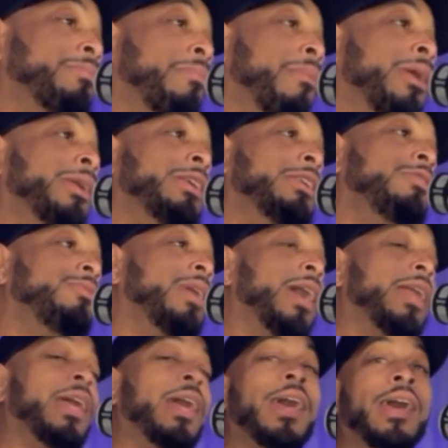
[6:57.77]
money you
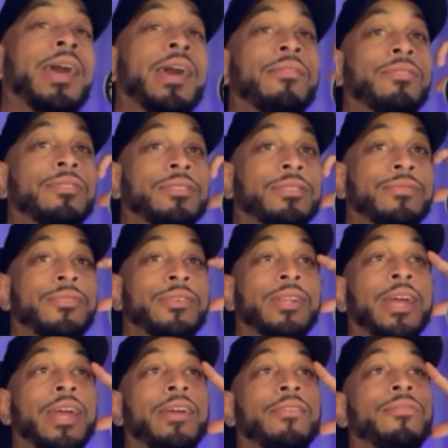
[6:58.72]
gotta have for
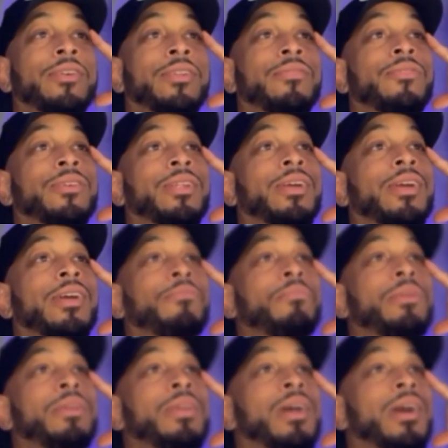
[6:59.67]
the
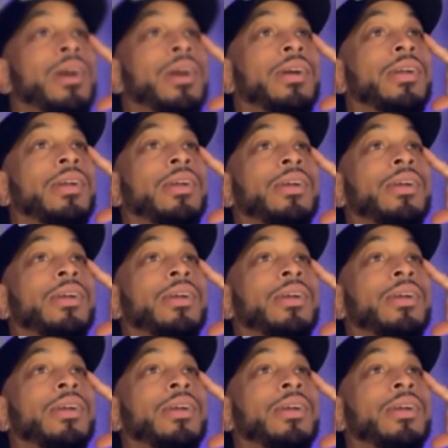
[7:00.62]
FBI